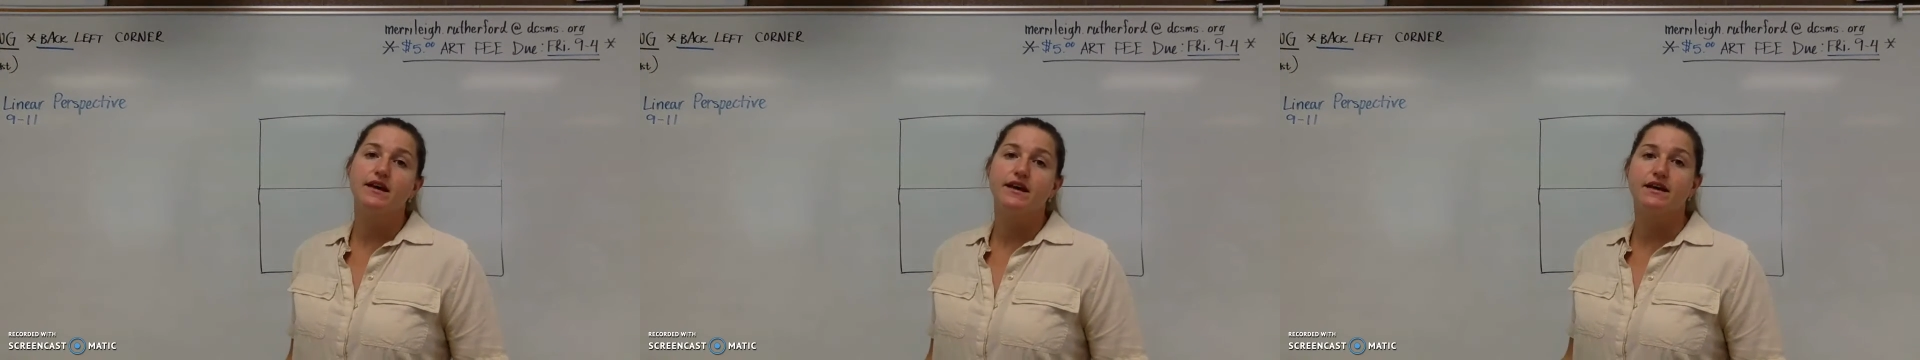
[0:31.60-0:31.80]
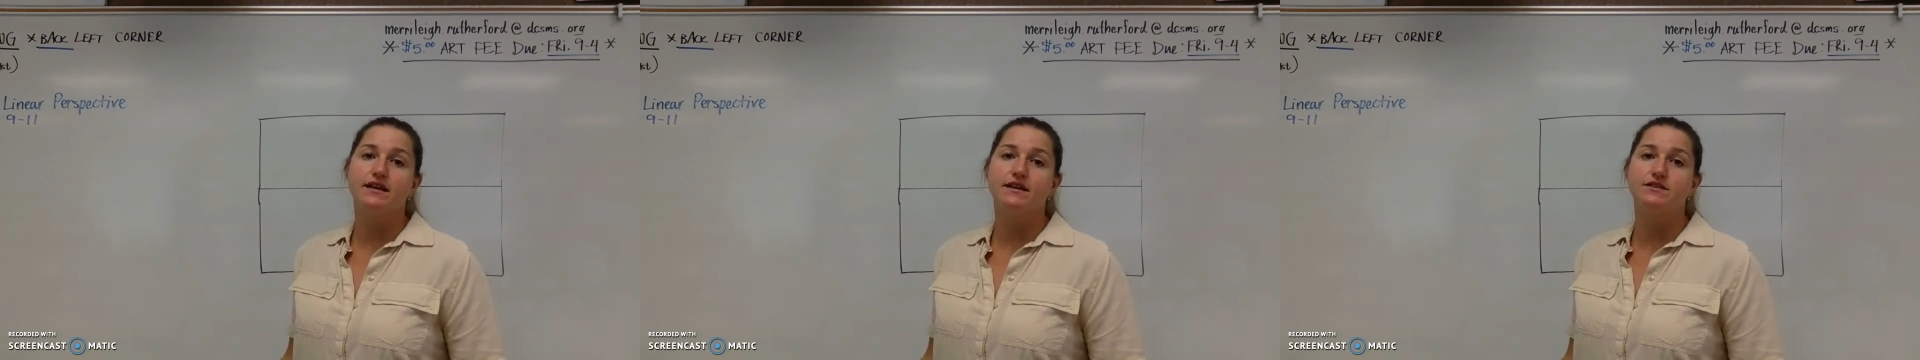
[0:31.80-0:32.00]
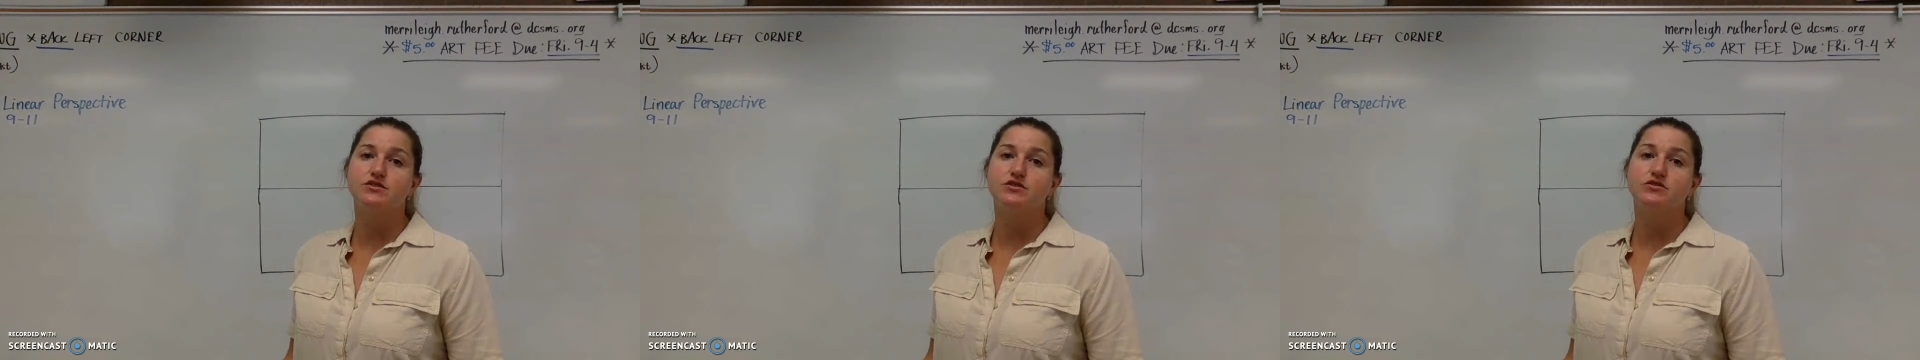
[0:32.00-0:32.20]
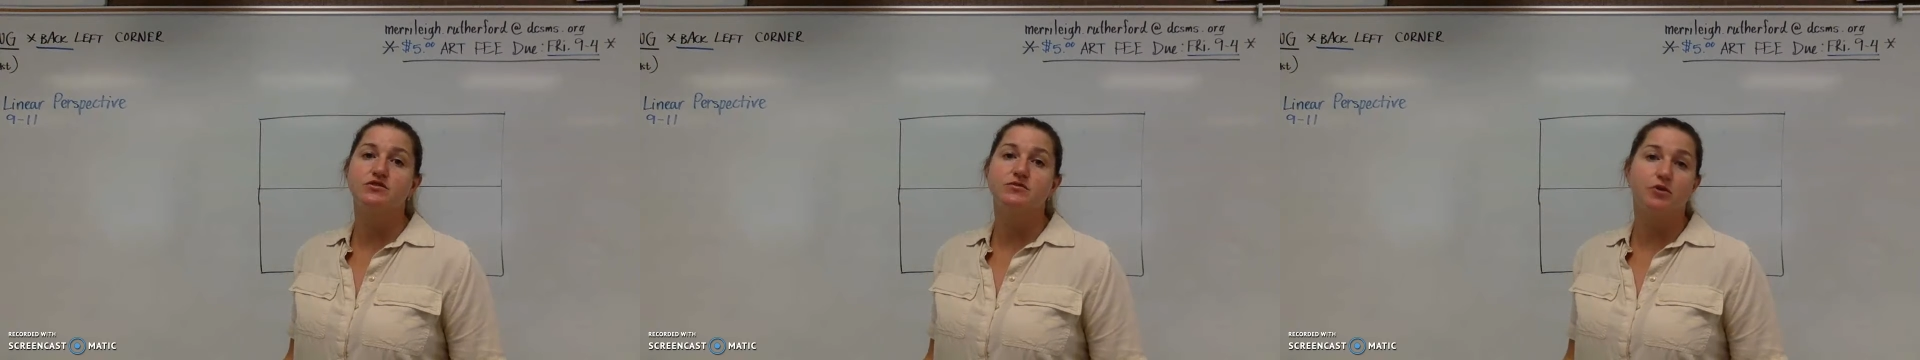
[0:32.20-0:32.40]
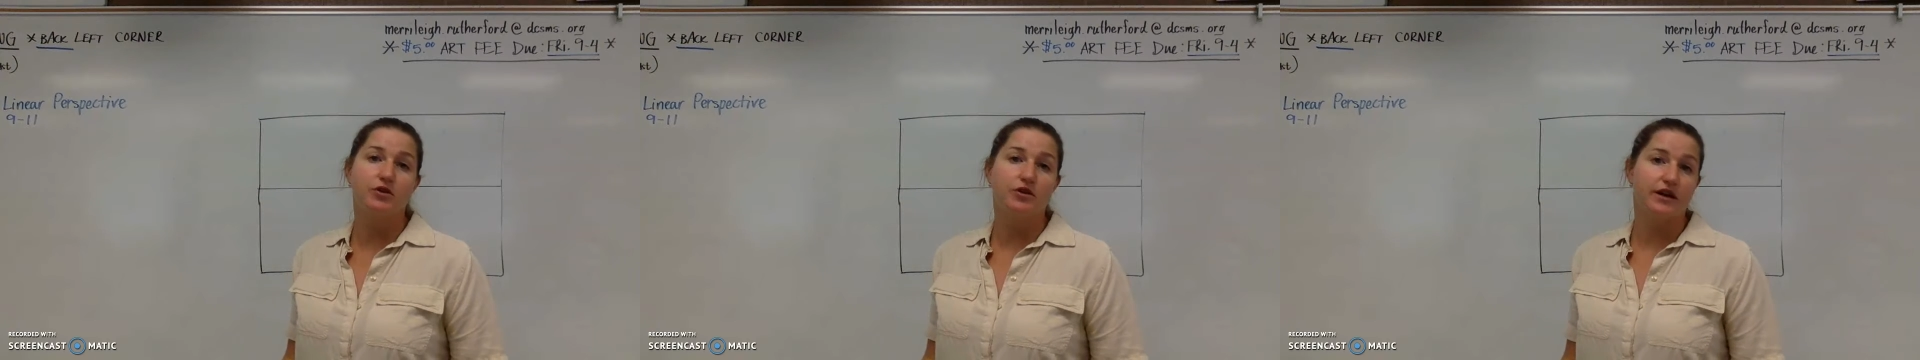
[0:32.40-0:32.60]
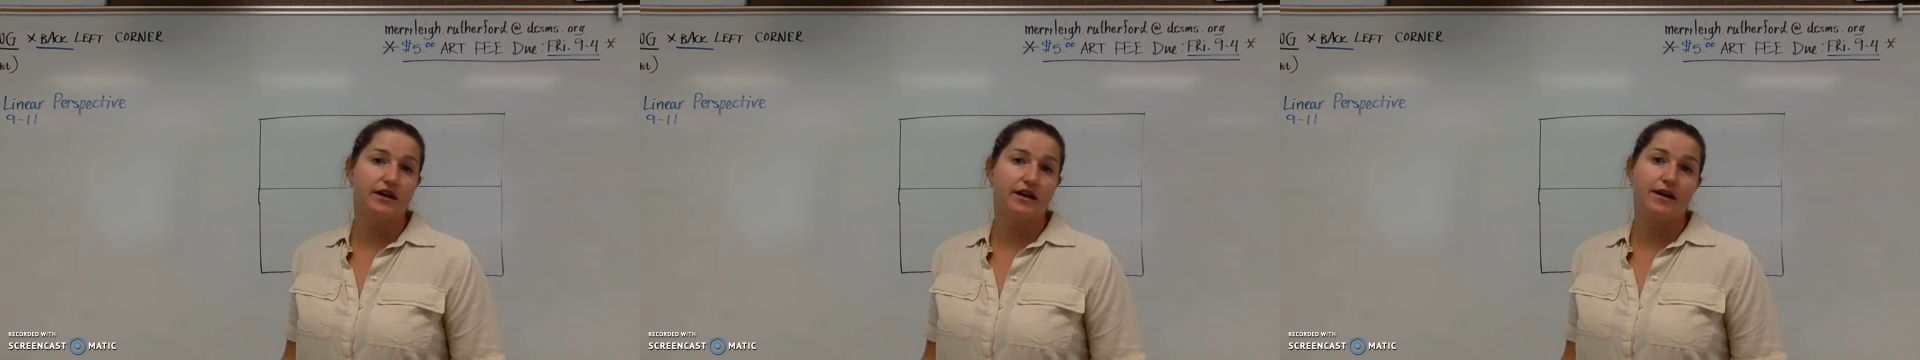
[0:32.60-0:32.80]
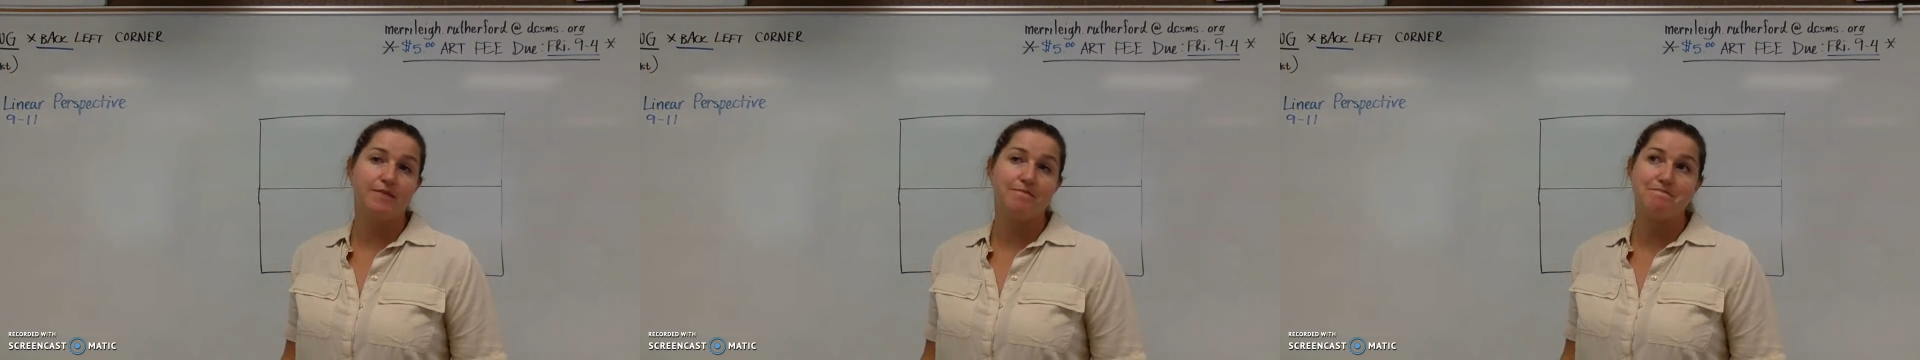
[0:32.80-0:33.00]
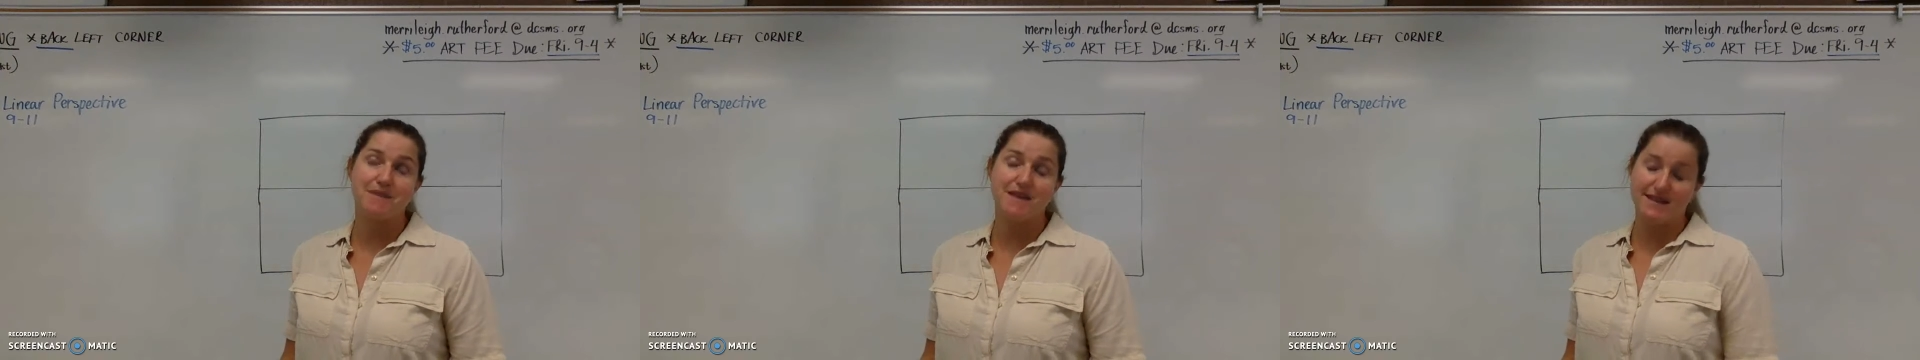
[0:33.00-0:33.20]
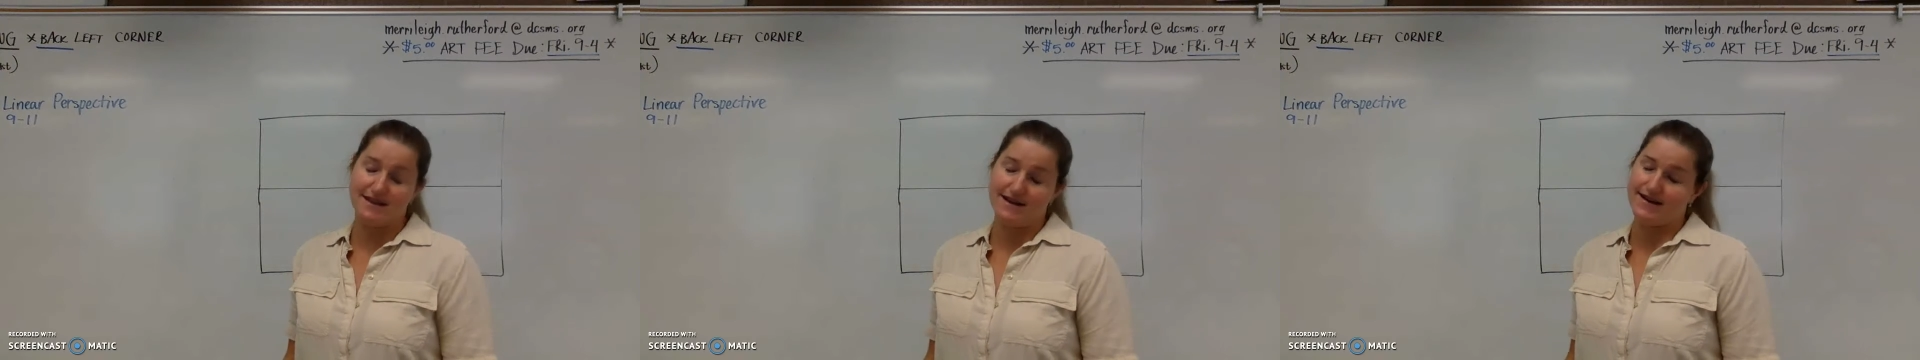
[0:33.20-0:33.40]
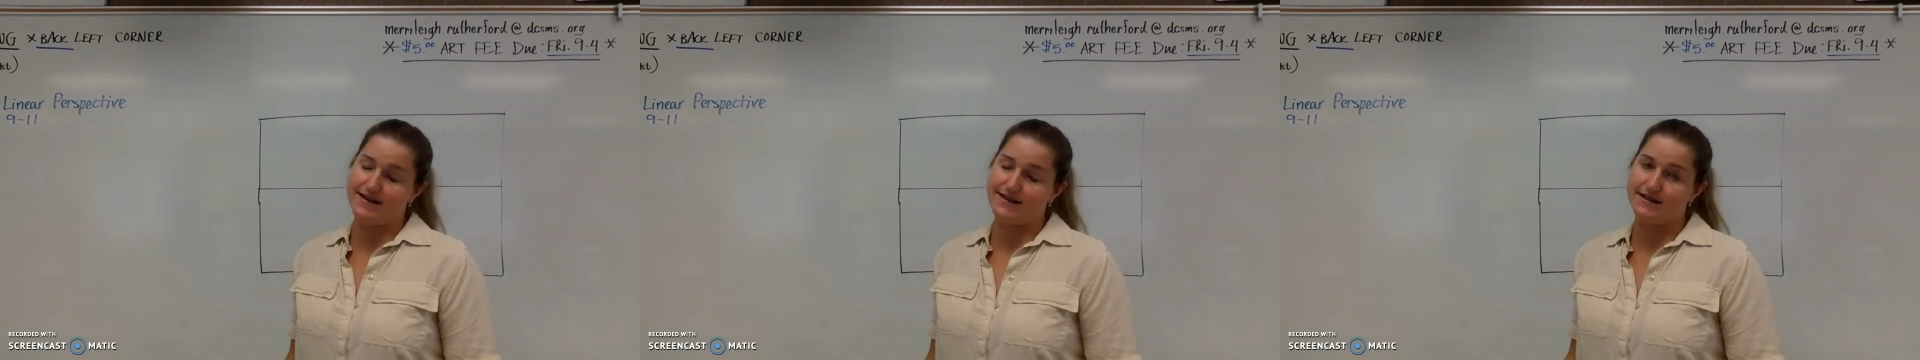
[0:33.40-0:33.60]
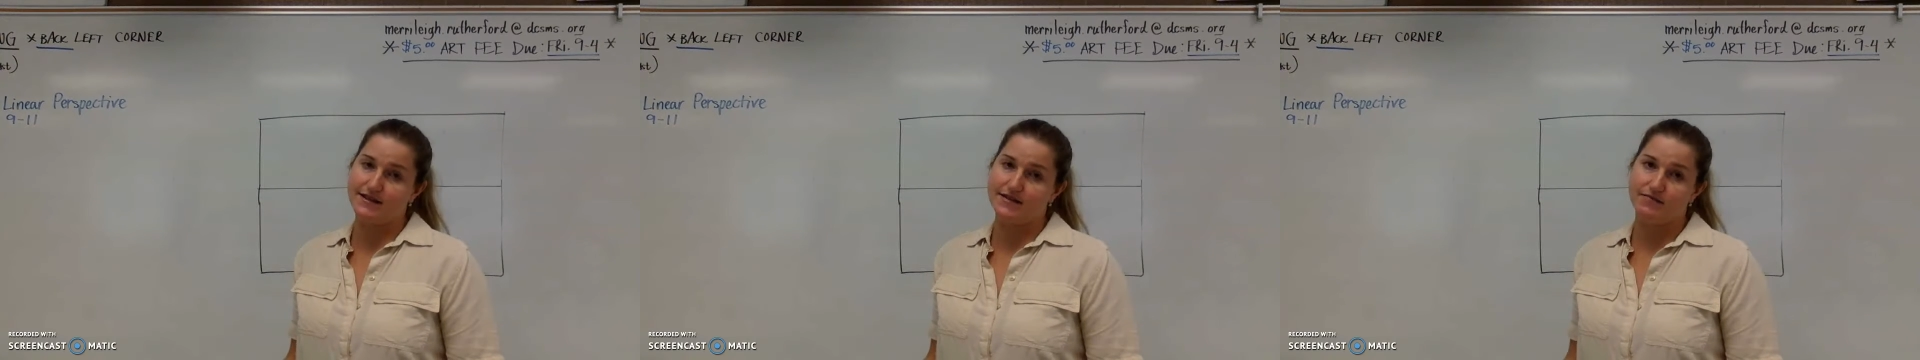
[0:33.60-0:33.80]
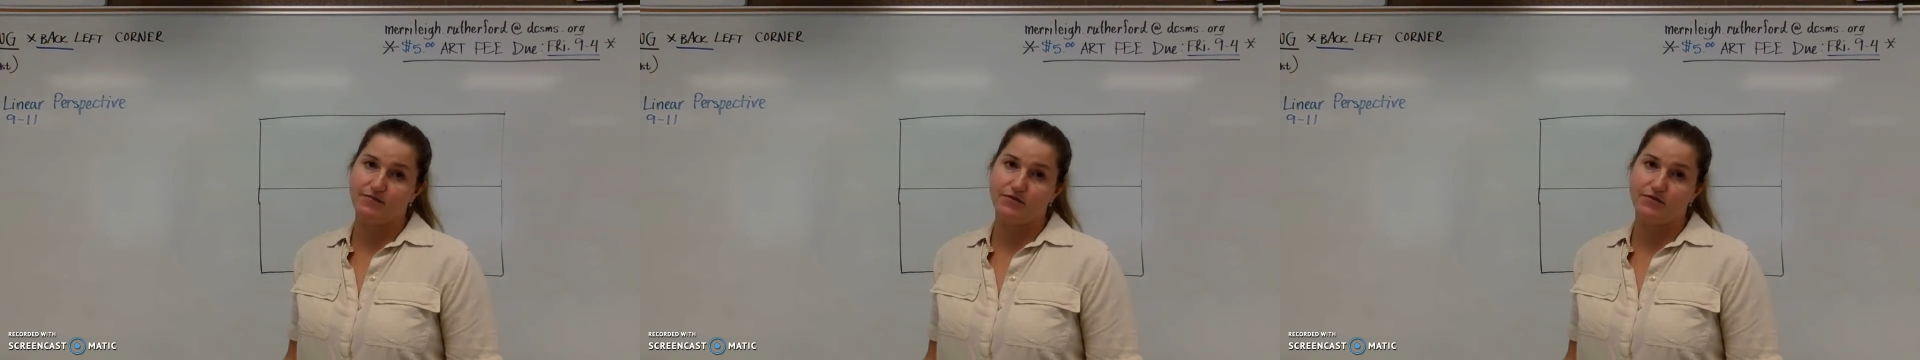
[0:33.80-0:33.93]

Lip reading: It is due tomorrow night at midnight.